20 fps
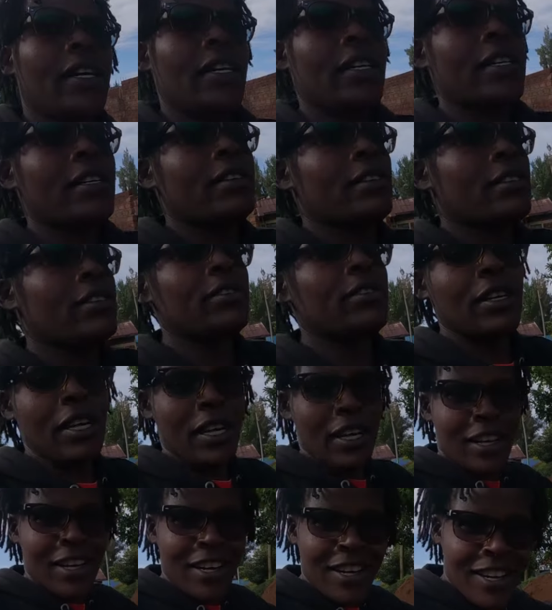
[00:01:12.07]
and I also
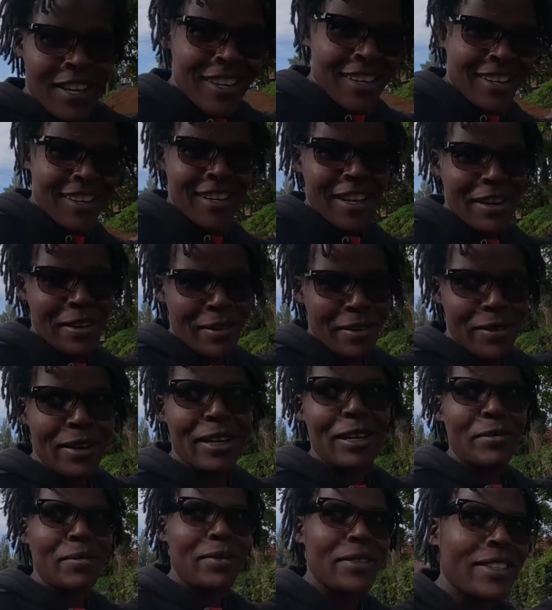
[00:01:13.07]
I
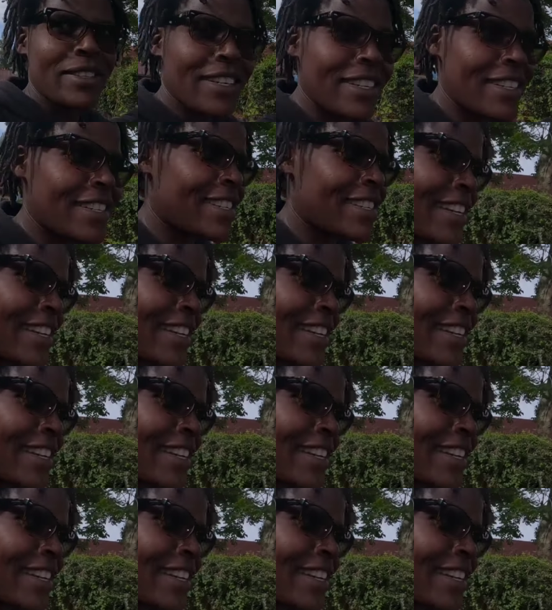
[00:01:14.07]
really appreciate